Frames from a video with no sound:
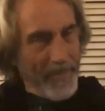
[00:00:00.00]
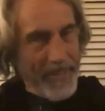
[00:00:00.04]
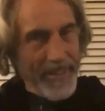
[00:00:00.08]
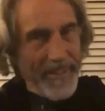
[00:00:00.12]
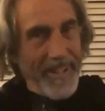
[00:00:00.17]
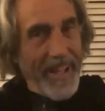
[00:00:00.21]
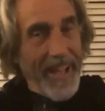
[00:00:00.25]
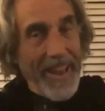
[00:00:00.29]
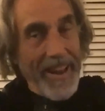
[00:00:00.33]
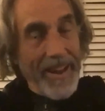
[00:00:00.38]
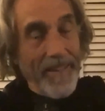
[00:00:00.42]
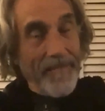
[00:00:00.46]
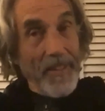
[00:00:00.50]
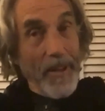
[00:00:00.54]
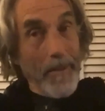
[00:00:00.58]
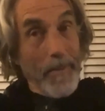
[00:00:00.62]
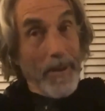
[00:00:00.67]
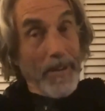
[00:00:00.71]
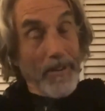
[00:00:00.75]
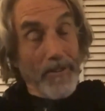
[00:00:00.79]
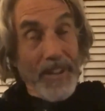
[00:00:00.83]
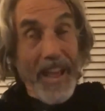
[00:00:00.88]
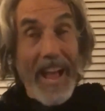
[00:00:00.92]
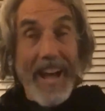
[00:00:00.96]
And if the
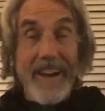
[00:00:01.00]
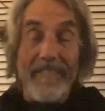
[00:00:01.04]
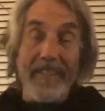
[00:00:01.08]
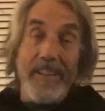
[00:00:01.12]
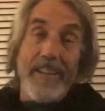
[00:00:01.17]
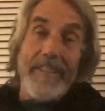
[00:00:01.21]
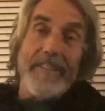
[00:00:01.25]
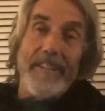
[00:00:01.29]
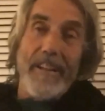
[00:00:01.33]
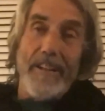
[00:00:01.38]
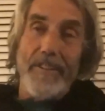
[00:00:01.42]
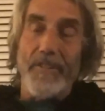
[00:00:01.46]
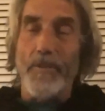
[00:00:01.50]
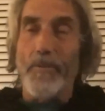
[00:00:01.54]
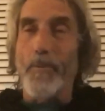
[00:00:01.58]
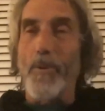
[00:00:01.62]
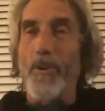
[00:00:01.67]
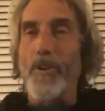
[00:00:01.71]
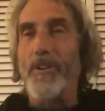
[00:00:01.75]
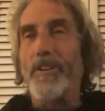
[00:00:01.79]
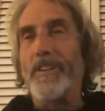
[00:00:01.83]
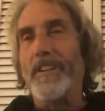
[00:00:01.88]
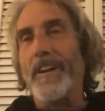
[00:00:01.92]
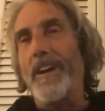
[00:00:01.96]
modality doesn't
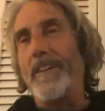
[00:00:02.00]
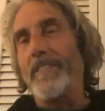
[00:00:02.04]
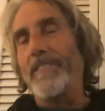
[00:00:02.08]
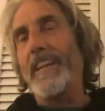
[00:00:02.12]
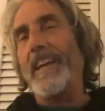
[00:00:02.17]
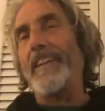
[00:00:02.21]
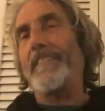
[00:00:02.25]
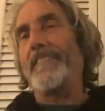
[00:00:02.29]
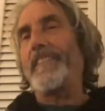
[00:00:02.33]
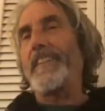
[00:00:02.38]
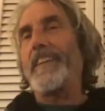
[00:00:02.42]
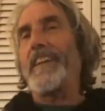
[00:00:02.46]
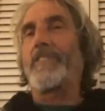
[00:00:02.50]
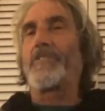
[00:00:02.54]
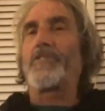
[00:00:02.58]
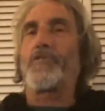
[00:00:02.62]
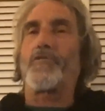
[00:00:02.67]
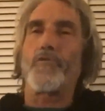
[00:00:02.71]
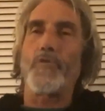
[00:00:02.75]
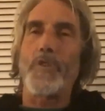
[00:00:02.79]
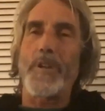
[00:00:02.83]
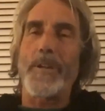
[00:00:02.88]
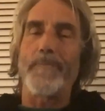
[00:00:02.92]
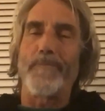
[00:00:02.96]
work, I'll get the
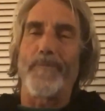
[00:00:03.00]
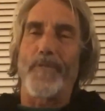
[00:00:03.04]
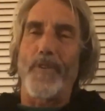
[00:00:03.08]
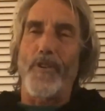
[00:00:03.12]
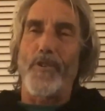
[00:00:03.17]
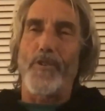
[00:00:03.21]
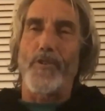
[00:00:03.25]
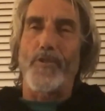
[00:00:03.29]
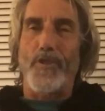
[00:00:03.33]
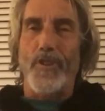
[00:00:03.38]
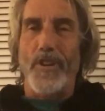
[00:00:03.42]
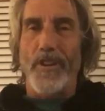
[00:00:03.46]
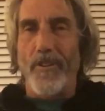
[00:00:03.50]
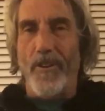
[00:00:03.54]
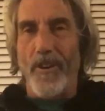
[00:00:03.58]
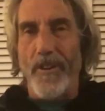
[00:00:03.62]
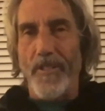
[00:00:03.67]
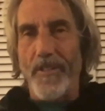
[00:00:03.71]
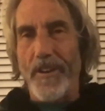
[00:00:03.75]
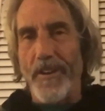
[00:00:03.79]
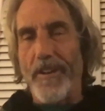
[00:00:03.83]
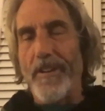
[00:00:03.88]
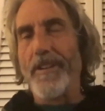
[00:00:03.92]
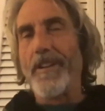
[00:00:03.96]
extreme version or
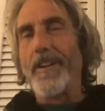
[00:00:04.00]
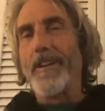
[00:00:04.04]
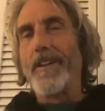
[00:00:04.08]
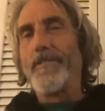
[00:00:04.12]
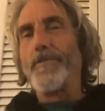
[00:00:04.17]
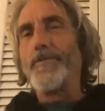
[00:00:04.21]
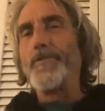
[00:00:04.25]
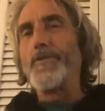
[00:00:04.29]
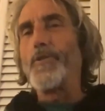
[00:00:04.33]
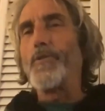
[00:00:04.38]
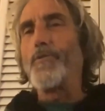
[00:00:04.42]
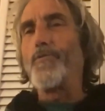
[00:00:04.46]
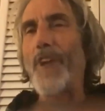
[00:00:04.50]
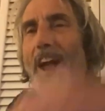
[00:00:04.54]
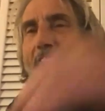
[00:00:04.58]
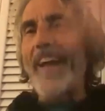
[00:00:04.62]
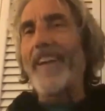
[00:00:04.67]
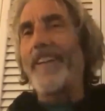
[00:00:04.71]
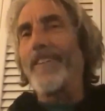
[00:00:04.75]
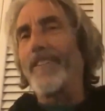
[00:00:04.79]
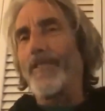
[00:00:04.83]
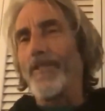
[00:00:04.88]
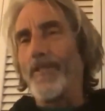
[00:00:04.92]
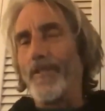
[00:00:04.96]
the new
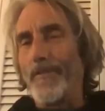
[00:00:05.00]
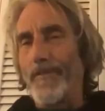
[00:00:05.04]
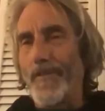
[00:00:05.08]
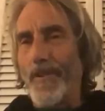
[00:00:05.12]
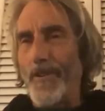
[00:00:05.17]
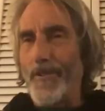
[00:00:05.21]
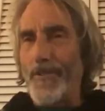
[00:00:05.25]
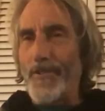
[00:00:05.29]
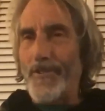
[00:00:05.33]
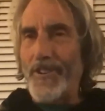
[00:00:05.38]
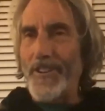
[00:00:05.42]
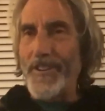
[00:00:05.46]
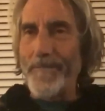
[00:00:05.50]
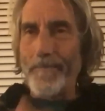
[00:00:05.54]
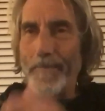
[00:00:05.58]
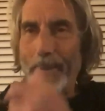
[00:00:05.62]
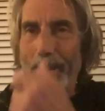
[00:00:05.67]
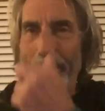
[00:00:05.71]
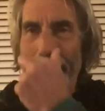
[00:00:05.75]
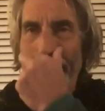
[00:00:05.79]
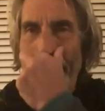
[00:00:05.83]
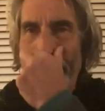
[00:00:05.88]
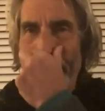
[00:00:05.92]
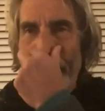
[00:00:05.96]
radical version.
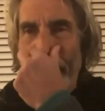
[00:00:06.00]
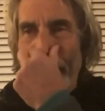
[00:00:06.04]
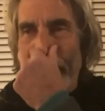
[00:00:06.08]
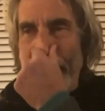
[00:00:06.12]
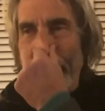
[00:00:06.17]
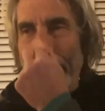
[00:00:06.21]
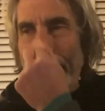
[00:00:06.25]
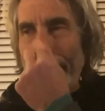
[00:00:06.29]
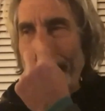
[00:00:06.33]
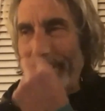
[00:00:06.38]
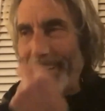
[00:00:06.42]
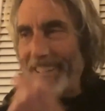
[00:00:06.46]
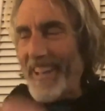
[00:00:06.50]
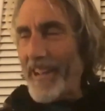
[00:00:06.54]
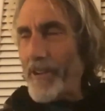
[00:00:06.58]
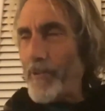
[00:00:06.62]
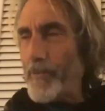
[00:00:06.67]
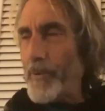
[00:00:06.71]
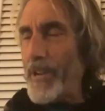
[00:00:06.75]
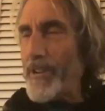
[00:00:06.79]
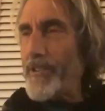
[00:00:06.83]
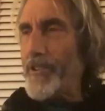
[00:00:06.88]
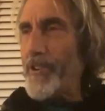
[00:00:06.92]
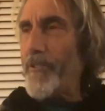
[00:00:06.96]
But like
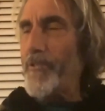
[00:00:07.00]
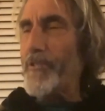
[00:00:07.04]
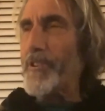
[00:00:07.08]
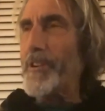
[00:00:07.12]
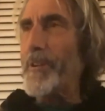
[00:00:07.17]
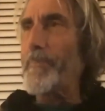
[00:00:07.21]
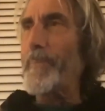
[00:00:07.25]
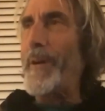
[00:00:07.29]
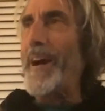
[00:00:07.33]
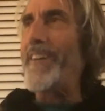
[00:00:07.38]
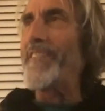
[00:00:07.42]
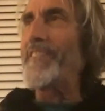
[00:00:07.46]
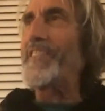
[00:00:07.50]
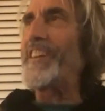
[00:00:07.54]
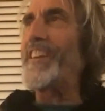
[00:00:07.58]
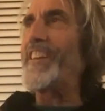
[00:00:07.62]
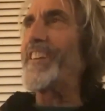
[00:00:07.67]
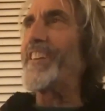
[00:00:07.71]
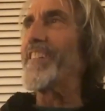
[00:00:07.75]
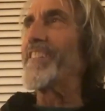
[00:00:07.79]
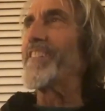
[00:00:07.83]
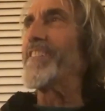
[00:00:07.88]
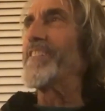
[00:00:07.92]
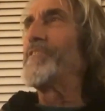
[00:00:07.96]
we joke about
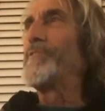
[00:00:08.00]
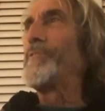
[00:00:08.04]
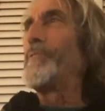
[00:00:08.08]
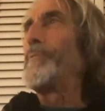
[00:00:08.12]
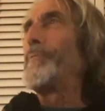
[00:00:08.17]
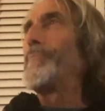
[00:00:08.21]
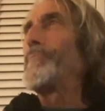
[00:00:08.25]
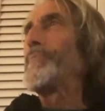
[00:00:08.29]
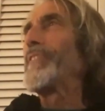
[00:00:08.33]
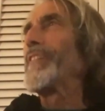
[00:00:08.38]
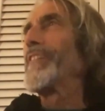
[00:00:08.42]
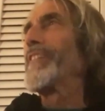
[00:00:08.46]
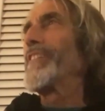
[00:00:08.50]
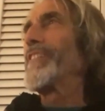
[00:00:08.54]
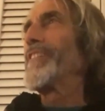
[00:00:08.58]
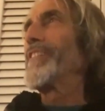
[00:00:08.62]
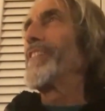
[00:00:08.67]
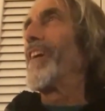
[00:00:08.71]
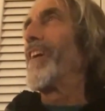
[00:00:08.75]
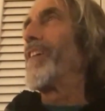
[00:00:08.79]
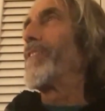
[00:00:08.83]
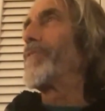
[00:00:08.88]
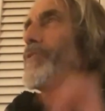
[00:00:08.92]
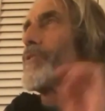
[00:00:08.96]
here, you
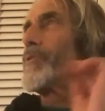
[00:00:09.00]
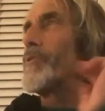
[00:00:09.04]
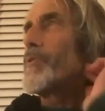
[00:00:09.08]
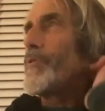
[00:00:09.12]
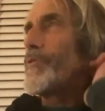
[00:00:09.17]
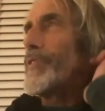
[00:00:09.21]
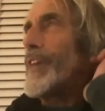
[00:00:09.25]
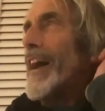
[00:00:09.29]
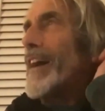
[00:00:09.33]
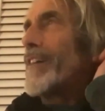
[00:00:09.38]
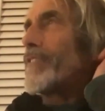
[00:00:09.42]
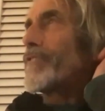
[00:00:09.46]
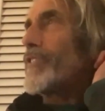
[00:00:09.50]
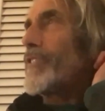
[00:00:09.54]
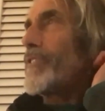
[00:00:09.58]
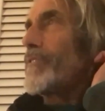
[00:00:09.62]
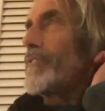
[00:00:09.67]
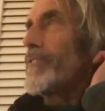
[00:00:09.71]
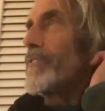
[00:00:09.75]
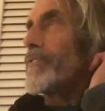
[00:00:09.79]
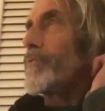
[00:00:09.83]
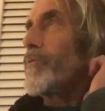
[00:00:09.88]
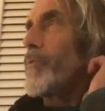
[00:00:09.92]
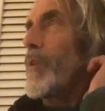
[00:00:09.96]
know,
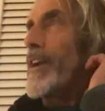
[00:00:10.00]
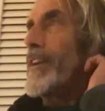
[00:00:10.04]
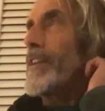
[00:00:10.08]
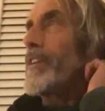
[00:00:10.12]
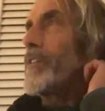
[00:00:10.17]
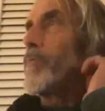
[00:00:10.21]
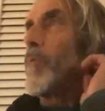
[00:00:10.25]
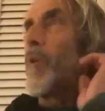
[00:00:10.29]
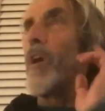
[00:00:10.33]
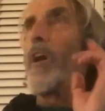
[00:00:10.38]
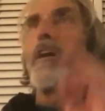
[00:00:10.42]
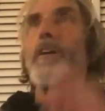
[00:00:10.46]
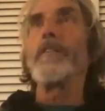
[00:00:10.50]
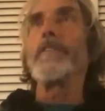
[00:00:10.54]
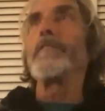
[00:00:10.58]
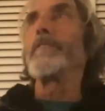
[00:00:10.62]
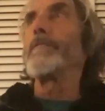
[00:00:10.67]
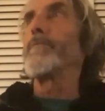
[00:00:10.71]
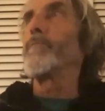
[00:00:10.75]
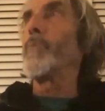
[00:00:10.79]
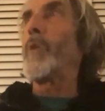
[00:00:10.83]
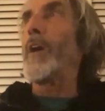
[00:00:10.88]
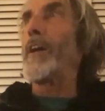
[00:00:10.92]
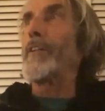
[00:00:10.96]

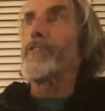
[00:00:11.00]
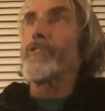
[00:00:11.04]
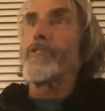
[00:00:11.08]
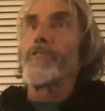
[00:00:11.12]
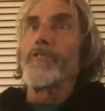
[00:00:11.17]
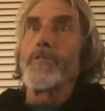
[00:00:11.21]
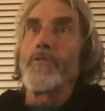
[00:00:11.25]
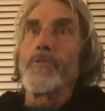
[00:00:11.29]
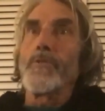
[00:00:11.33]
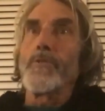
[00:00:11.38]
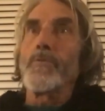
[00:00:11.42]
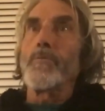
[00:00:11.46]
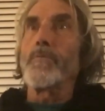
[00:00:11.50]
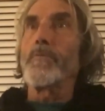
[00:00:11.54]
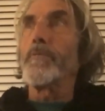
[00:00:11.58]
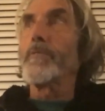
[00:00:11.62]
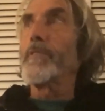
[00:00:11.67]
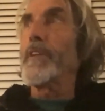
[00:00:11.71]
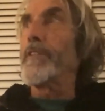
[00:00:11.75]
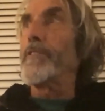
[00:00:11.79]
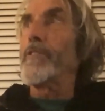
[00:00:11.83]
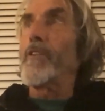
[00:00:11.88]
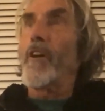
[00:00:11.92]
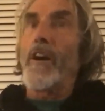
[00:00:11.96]
2021, what's new
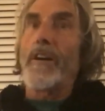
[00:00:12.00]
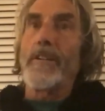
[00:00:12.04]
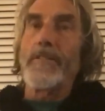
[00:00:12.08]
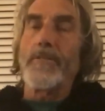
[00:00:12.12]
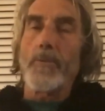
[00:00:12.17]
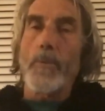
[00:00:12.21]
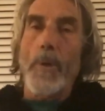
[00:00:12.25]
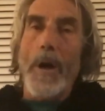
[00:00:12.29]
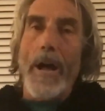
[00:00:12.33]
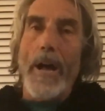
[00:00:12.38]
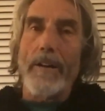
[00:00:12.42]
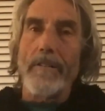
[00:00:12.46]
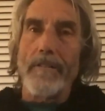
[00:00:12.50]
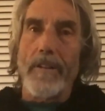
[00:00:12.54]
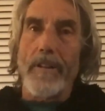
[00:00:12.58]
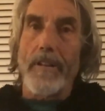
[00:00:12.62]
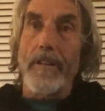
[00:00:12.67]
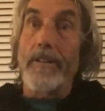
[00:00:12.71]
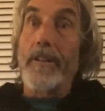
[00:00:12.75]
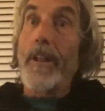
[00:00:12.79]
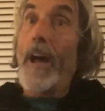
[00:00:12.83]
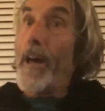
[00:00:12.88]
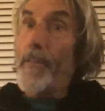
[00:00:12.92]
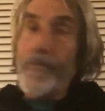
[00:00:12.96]
in non
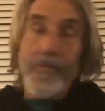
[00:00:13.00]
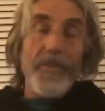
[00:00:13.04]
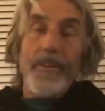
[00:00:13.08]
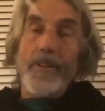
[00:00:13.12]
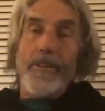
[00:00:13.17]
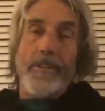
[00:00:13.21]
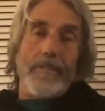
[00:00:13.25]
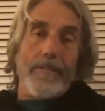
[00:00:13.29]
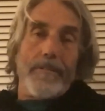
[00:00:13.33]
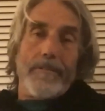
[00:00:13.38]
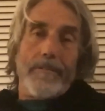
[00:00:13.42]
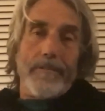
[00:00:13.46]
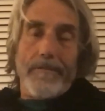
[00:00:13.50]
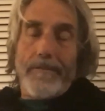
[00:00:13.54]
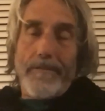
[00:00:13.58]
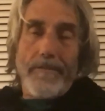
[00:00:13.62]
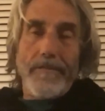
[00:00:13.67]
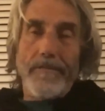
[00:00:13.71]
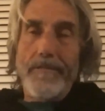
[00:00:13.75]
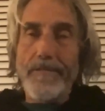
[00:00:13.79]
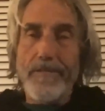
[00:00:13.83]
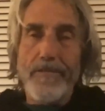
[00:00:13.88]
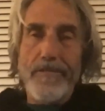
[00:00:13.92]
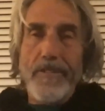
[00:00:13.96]
duality? Nothing.
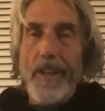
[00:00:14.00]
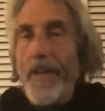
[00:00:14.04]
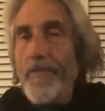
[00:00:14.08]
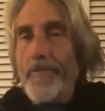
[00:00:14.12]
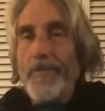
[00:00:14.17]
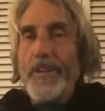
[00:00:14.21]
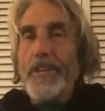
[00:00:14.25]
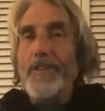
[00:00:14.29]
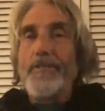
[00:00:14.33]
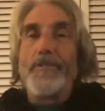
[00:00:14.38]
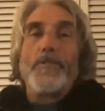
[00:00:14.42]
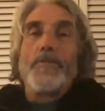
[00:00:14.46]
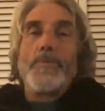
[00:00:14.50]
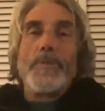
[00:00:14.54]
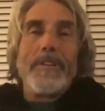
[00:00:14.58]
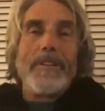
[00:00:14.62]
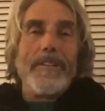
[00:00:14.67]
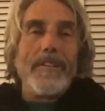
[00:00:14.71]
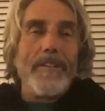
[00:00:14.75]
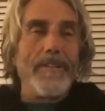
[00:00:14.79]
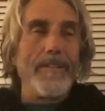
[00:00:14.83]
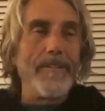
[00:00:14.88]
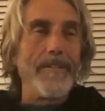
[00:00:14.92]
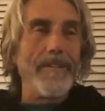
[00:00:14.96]
There's nothing new in
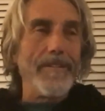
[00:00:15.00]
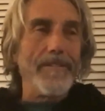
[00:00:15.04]
it.